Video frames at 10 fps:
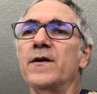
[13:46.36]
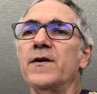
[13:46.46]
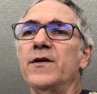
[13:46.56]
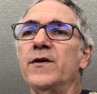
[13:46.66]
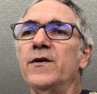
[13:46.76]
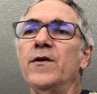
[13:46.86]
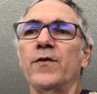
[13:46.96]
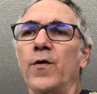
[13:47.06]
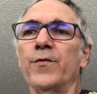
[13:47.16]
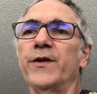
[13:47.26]
you, you know,
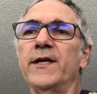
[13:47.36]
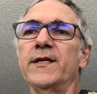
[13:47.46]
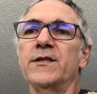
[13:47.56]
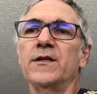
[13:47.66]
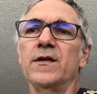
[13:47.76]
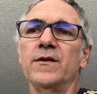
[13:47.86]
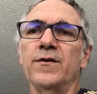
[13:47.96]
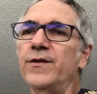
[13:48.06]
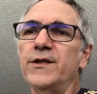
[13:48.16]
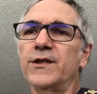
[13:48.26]
the whole thing is:
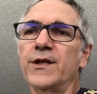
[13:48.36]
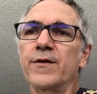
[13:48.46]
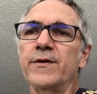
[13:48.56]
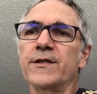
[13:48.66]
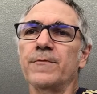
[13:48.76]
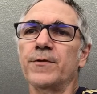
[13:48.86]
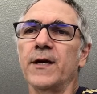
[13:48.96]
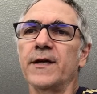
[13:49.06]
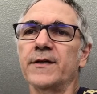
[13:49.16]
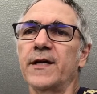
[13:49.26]
do these theories
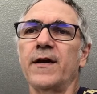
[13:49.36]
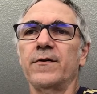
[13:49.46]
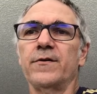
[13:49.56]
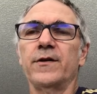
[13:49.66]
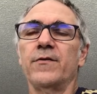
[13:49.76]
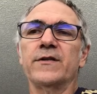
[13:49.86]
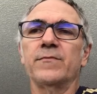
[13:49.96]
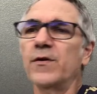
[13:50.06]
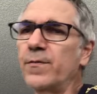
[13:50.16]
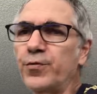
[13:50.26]
apply to counterterrorism?
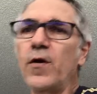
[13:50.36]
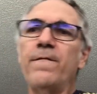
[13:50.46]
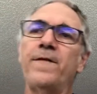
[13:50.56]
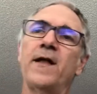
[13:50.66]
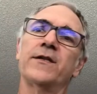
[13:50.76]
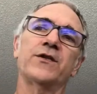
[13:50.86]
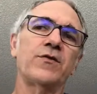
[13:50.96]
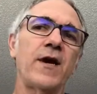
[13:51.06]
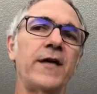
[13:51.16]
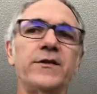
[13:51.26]
Do the profiling
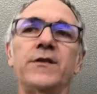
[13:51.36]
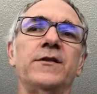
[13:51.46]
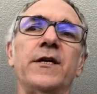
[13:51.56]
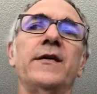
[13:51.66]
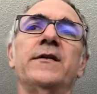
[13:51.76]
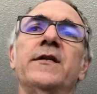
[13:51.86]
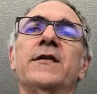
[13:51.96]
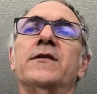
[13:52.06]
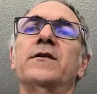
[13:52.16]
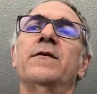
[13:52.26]
strategies and
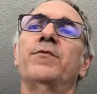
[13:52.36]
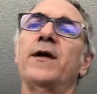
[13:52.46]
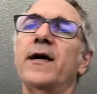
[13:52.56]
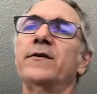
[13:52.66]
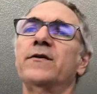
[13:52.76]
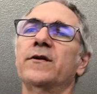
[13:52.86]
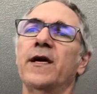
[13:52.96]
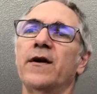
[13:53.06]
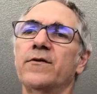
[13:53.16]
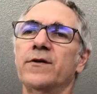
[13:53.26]
techniques apply to
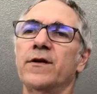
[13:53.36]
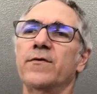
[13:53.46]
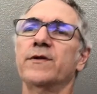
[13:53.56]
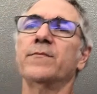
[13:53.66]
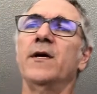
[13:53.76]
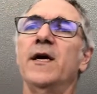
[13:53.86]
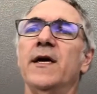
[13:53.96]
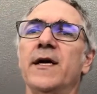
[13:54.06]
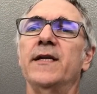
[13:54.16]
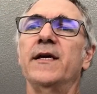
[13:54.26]
counterterrorism?
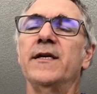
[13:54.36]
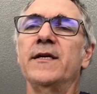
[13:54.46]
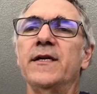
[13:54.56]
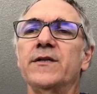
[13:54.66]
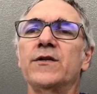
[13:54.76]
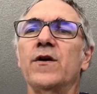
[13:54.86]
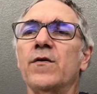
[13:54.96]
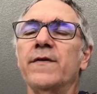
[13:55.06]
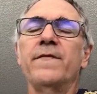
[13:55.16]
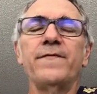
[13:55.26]
And and and so,
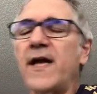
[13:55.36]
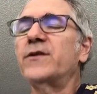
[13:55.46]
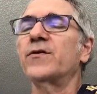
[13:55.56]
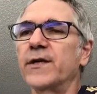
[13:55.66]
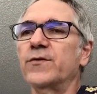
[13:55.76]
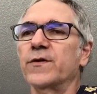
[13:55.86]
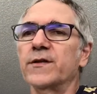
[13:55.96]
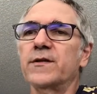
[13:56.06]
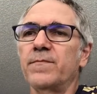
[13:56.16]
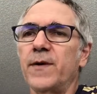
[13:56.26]
if that's your
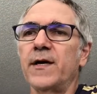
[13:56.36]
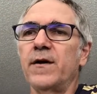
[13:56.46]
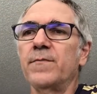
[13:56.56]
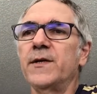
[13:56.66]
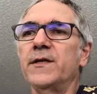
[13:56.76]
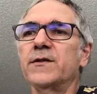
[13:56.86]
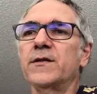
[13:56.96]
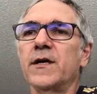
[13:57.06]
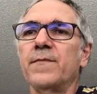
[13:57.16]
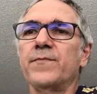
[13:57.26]
interest, by all means,
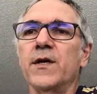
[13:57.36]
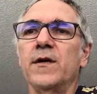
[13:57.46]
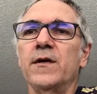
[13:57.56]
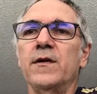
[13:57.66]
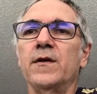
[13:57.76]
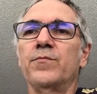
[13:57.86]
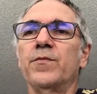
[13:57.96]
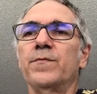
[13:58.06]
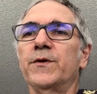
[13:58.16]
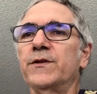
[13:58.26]
um, you know,
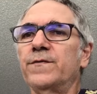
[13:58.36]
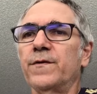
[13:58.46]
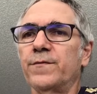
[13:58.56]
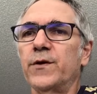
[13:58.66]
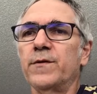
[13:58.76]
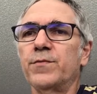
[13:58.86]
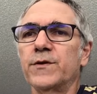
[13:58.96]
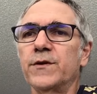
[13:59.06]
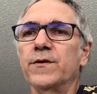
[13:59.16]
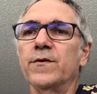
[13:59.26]
please feel free to
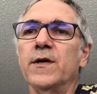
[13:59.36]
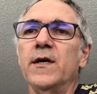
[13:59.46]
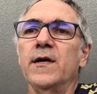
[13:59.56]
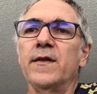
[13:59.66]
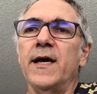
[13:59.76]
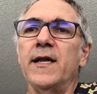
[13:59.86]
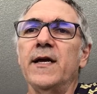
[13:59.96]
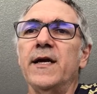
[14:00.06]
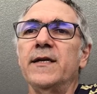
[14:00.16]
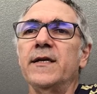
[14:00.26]
pursue that.
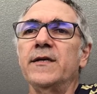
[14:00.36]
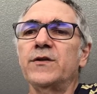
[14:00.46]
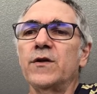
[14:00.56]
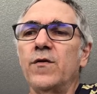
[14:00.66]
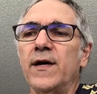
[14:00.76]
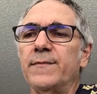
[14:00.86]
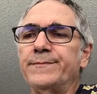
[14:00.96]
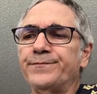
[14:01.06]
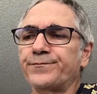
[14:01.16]
And and so. Um,